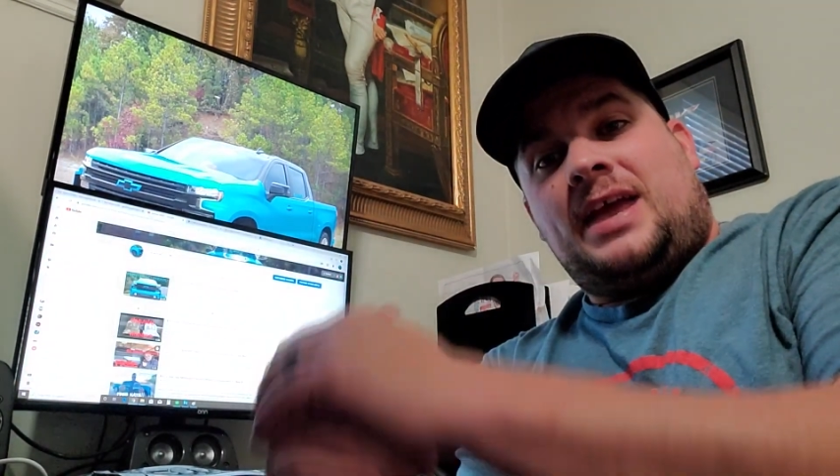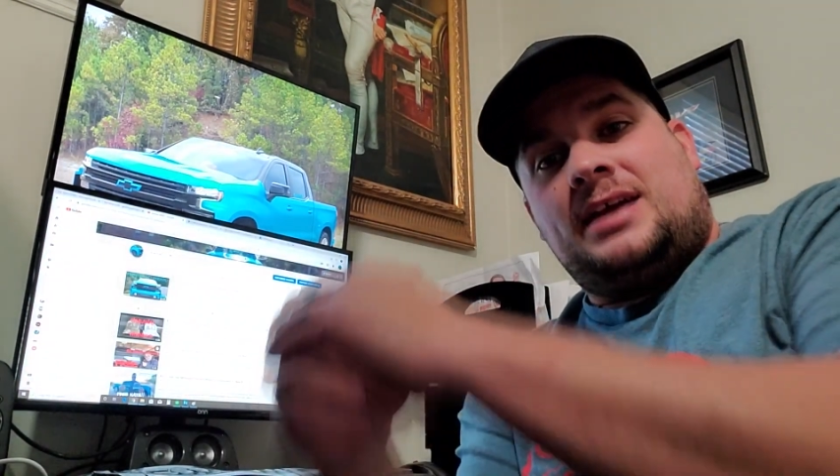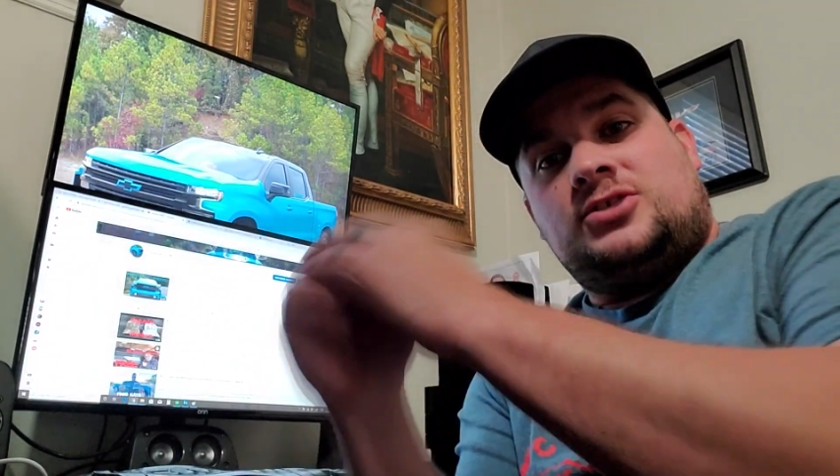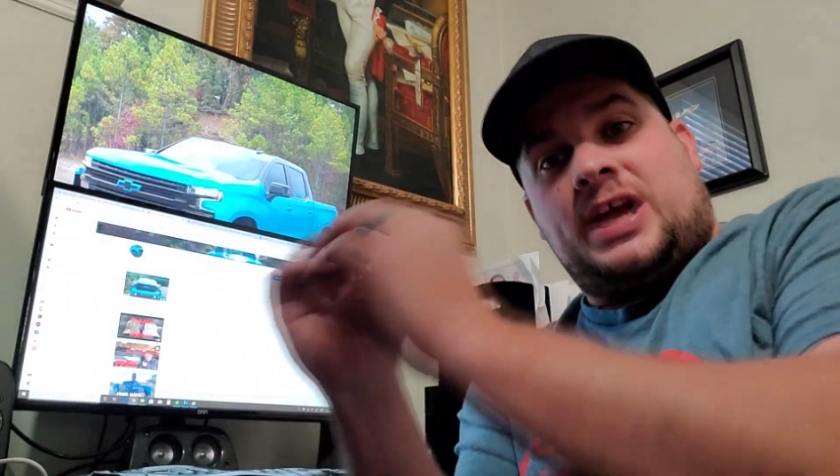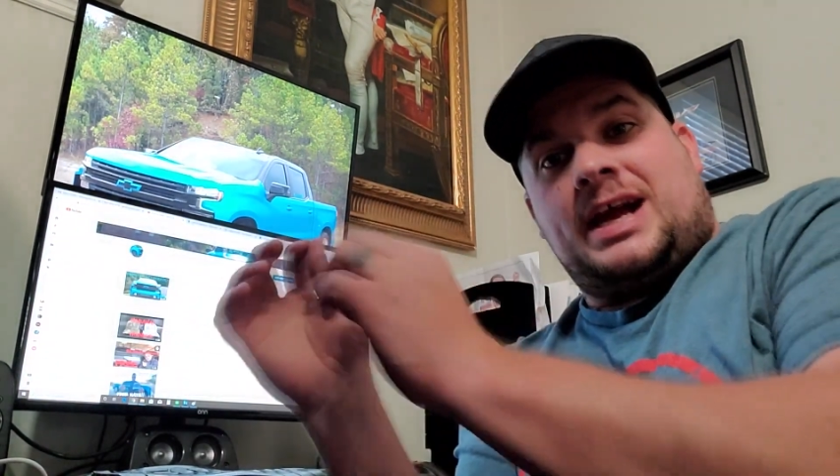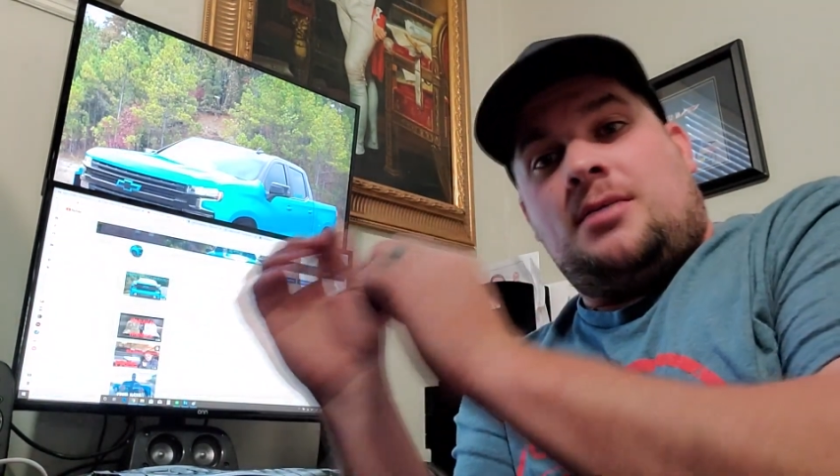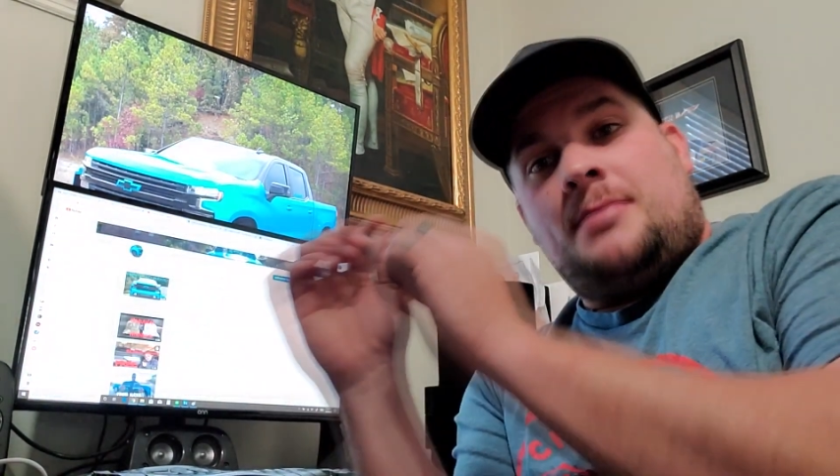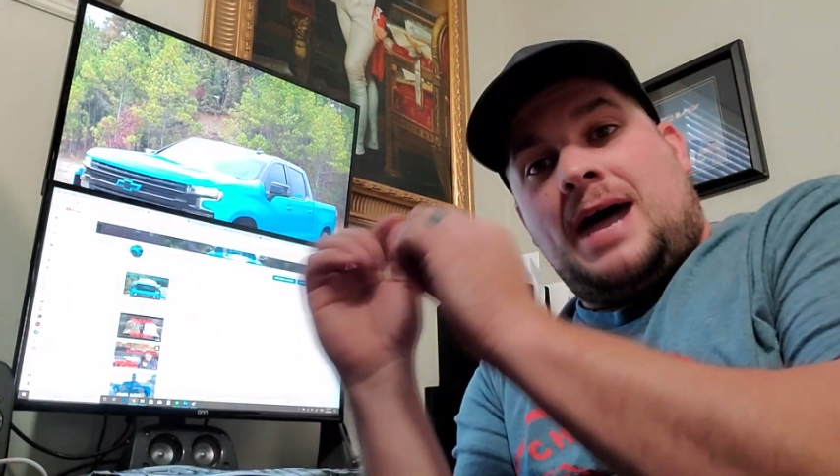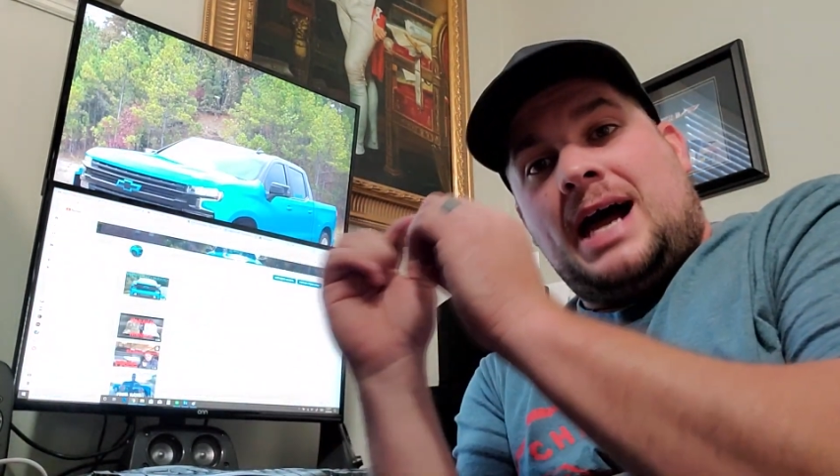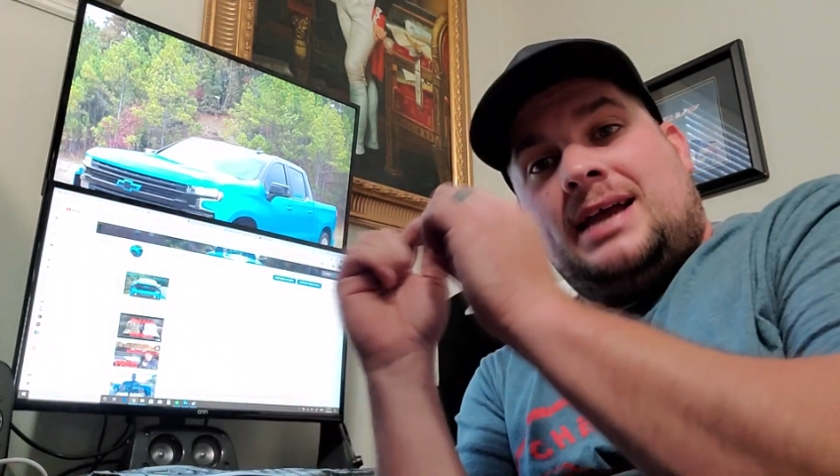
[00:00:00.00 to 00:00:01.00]
and check out
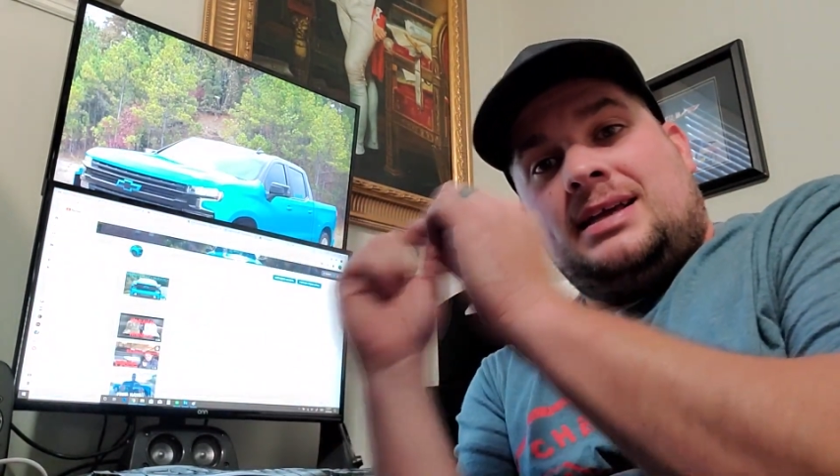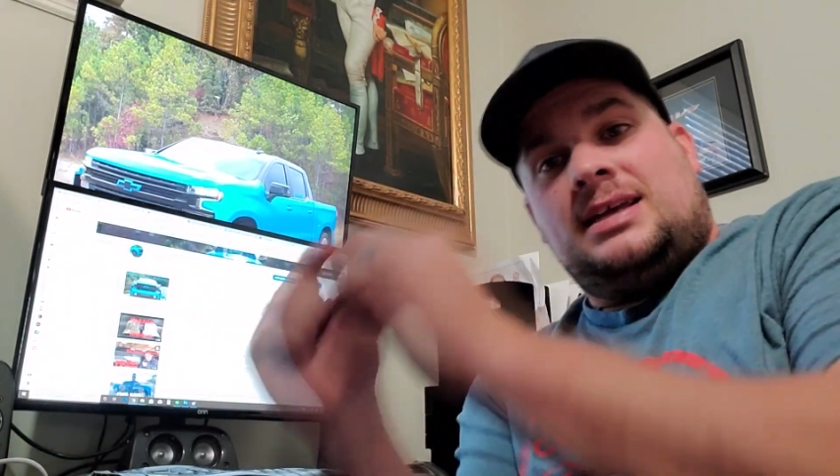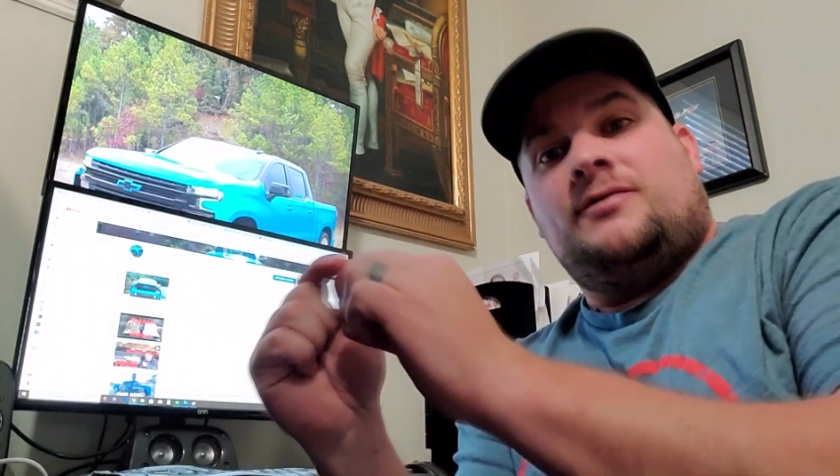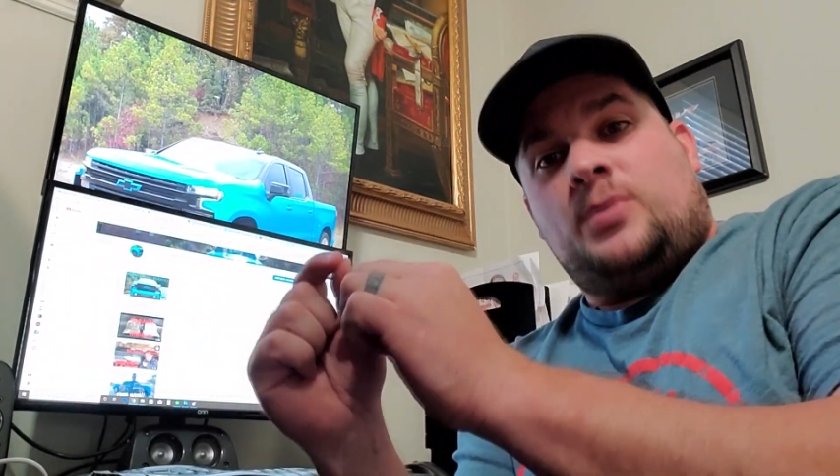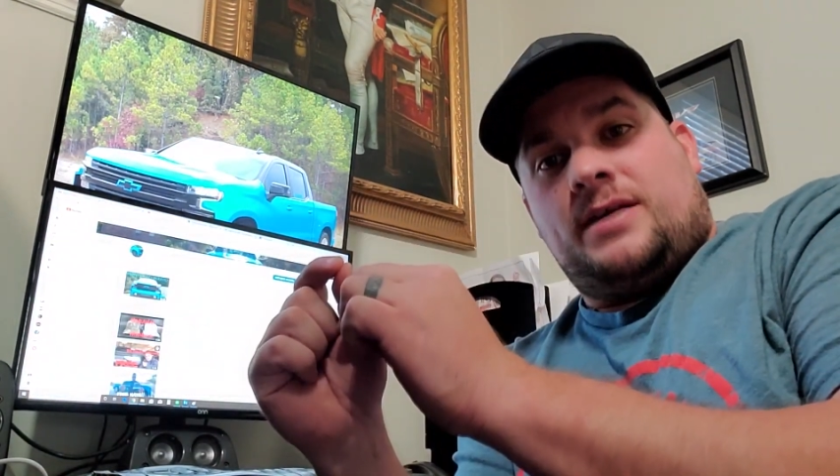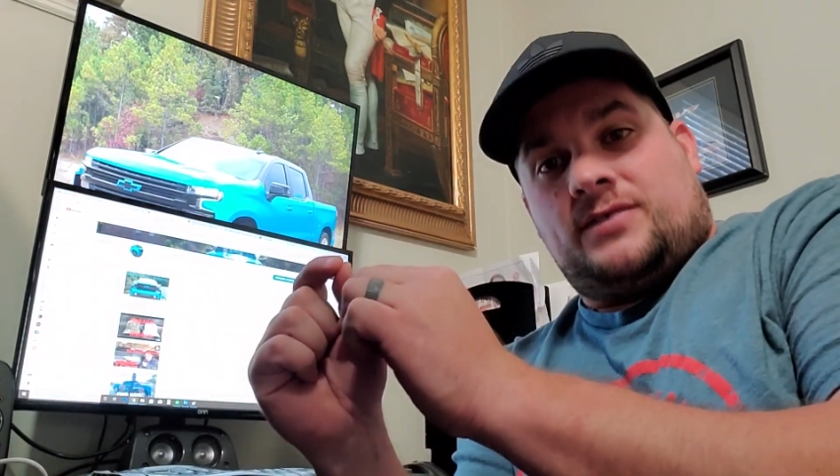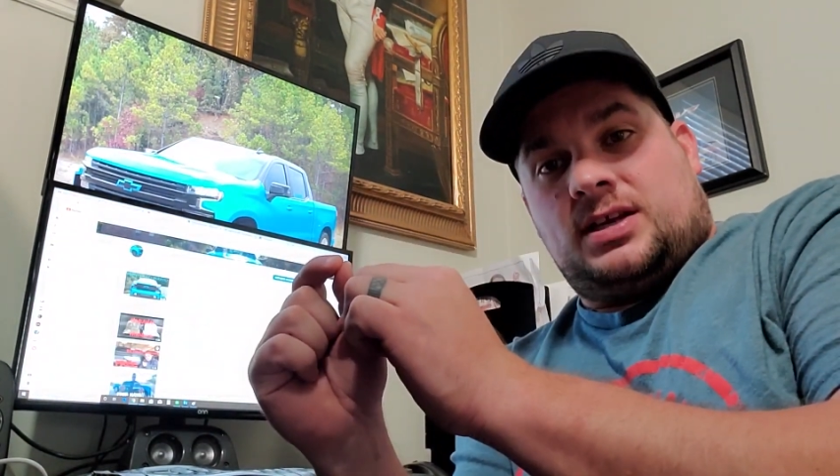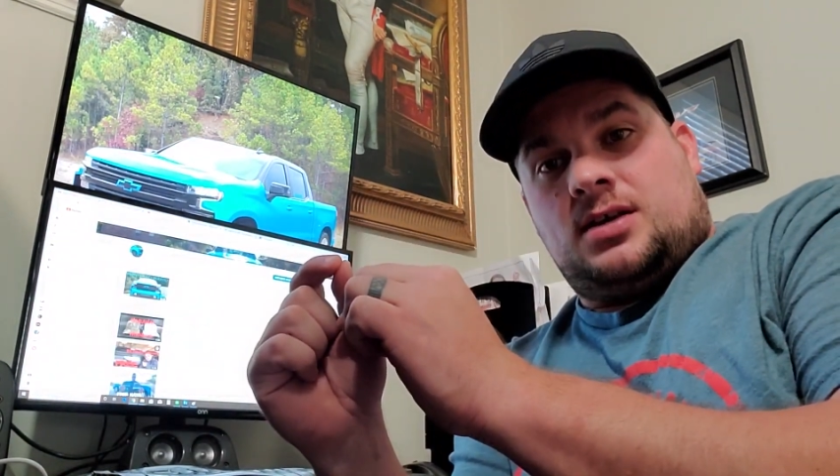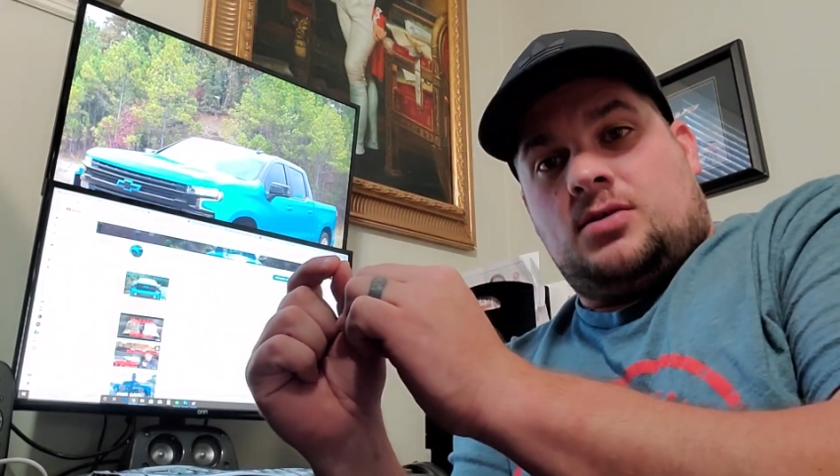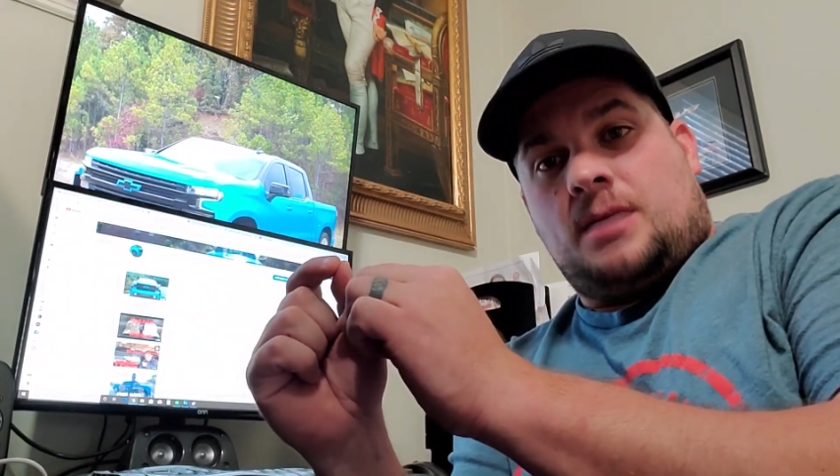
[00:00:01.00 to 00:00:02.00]
my giveaway video.